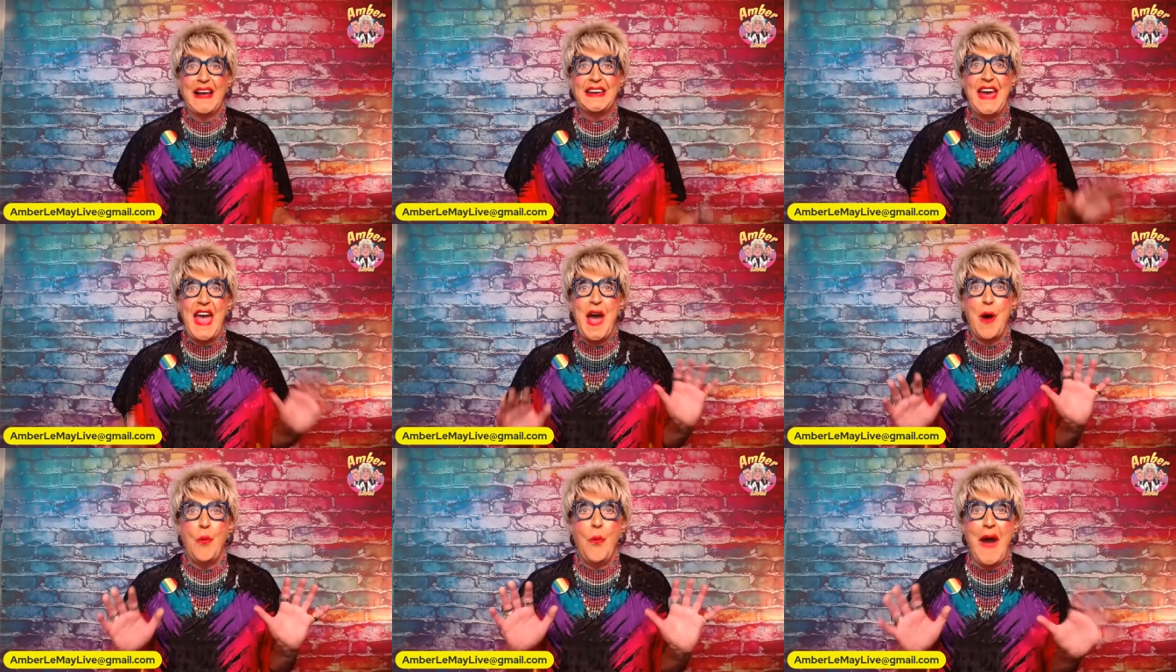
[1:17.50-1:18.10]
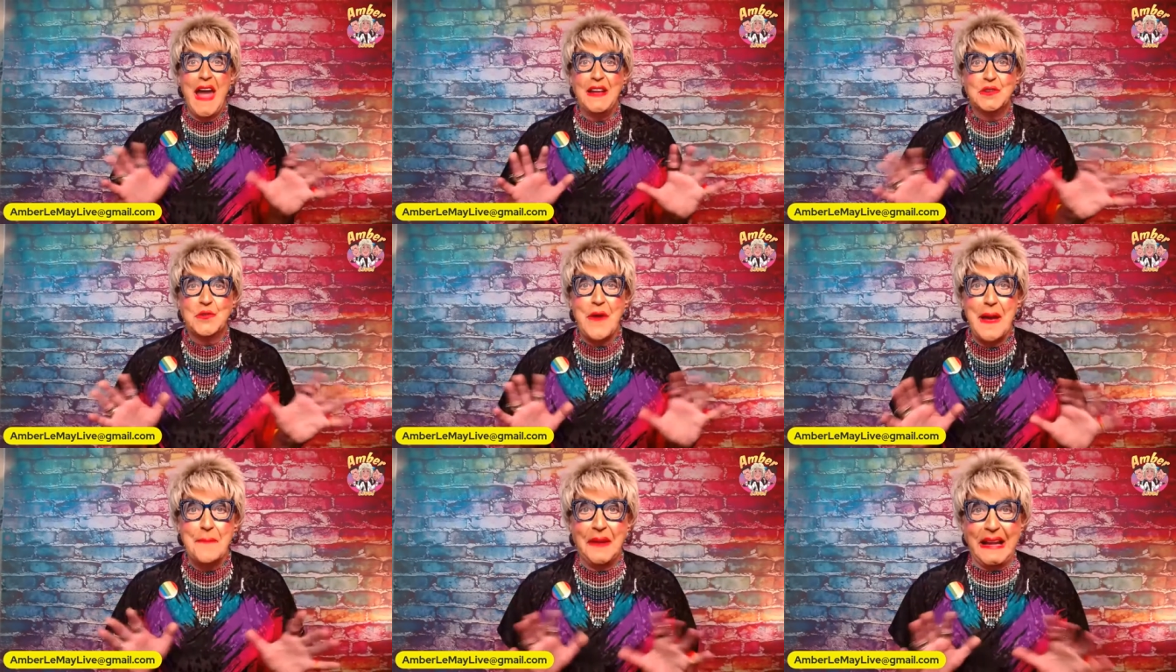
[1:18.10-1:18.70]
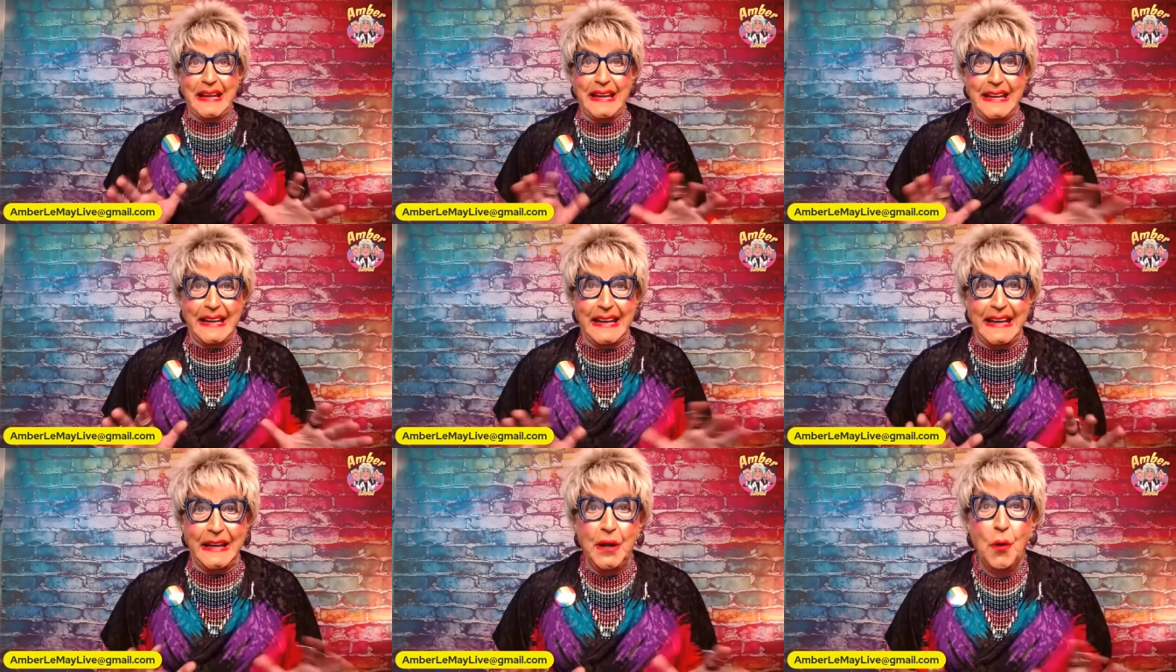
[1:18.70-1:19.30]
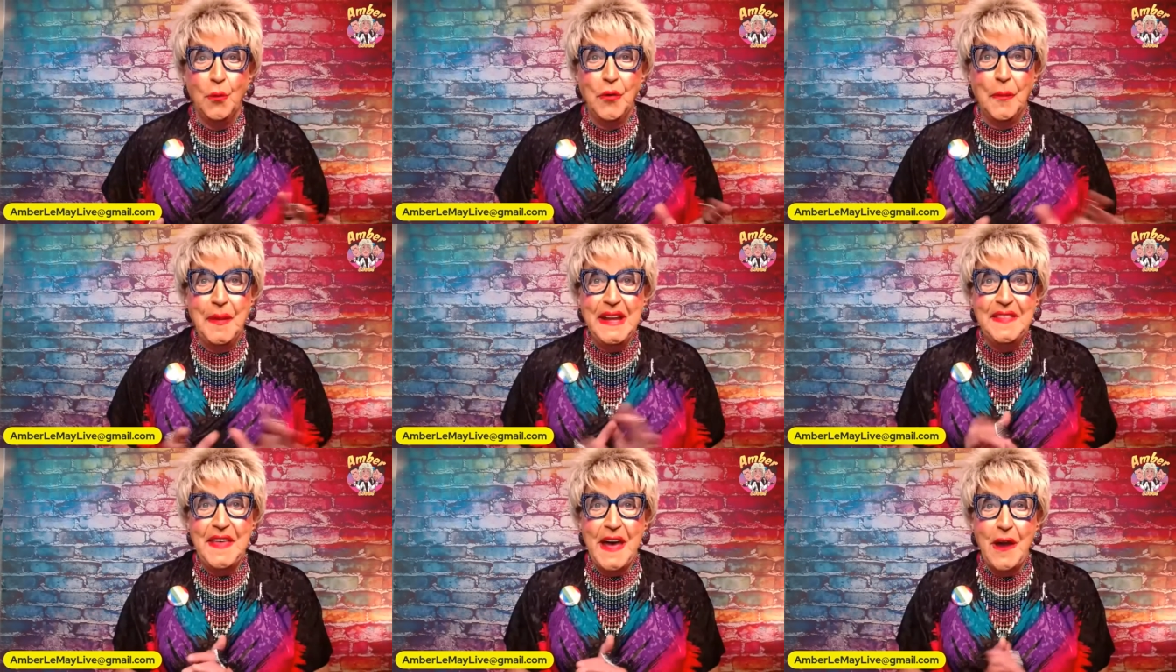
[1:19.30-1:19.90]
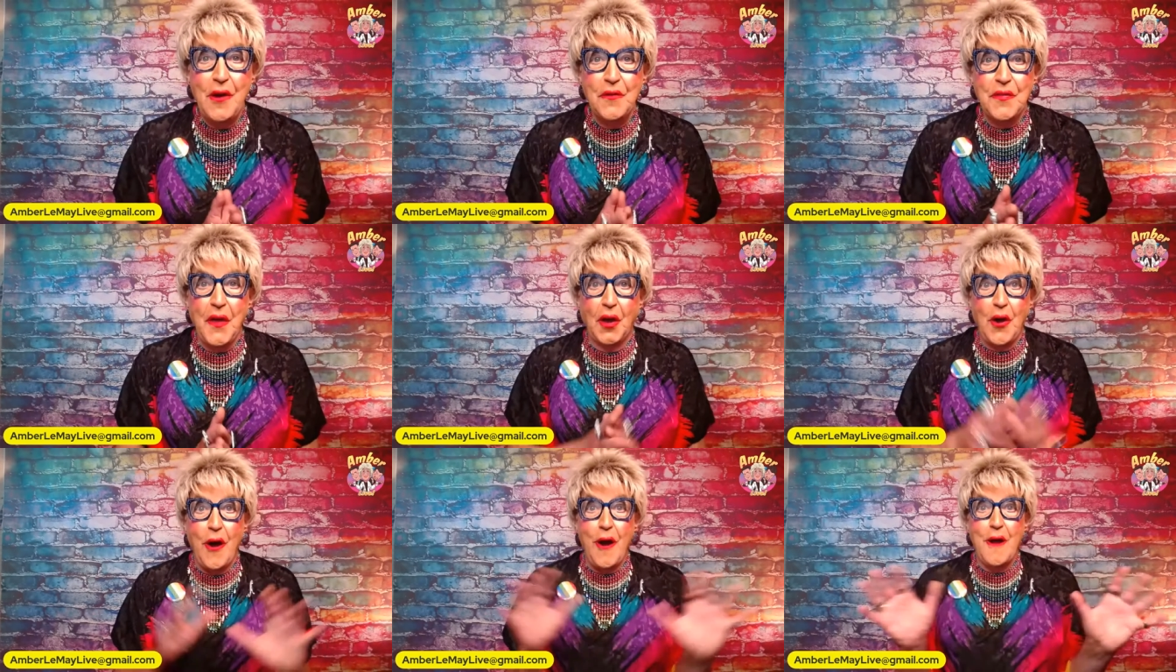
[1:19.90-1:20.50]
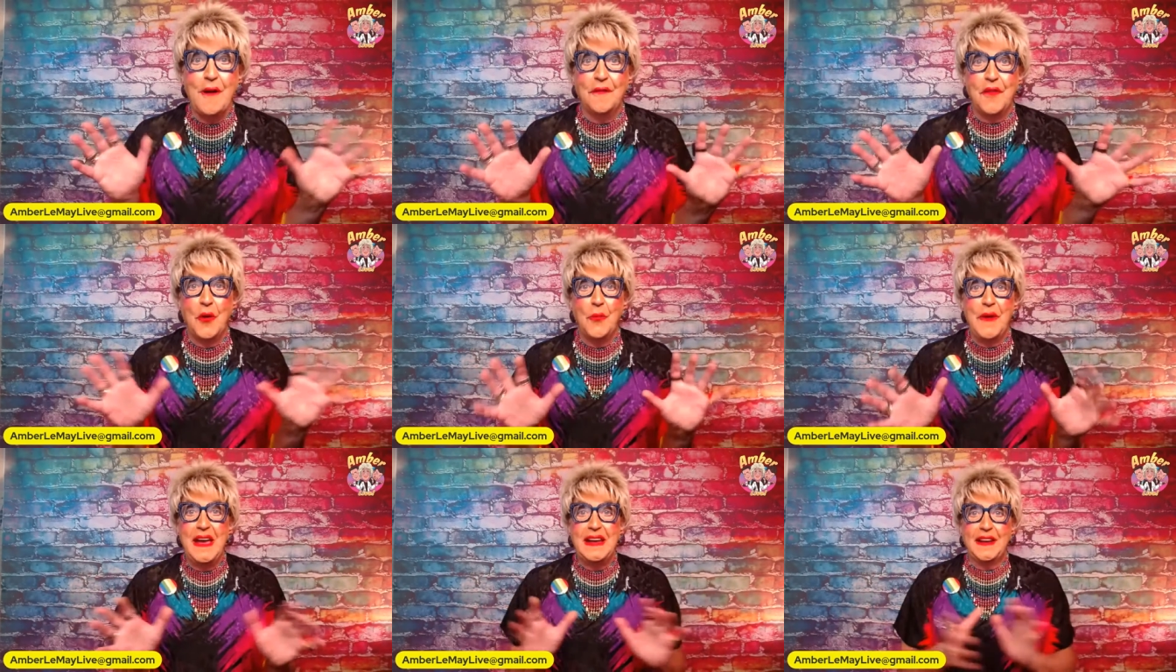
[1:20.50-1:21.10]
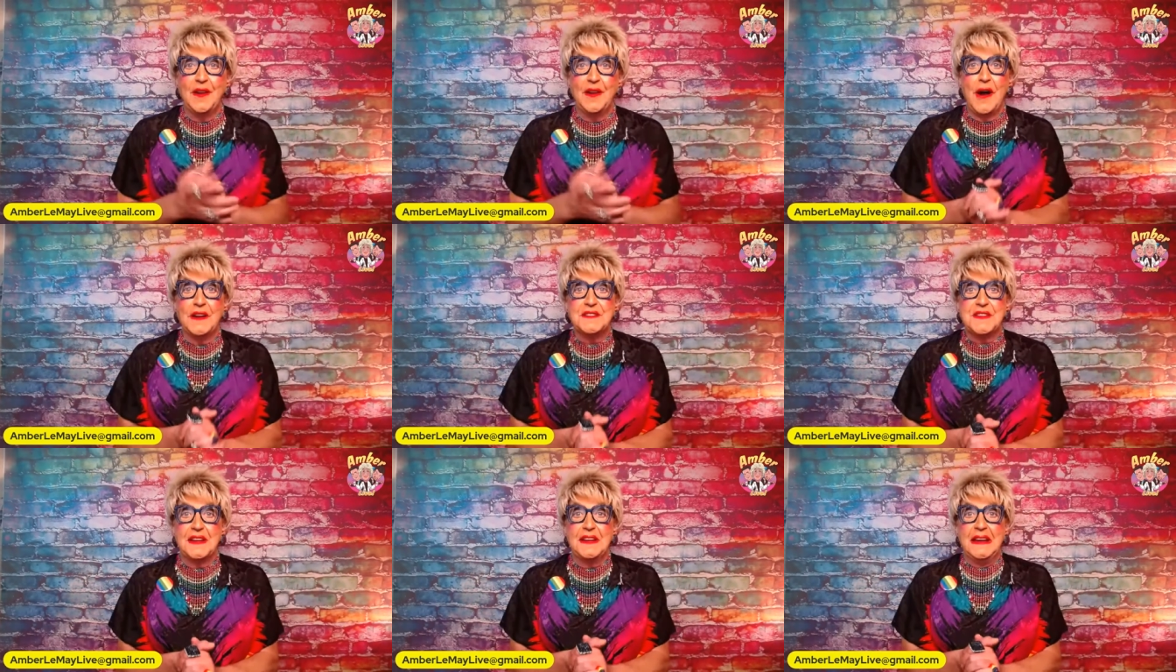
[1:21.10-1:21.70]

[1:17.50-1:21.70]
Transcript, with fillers: I can't wait, Trampolina. We'll be there at the Carnival Week in August.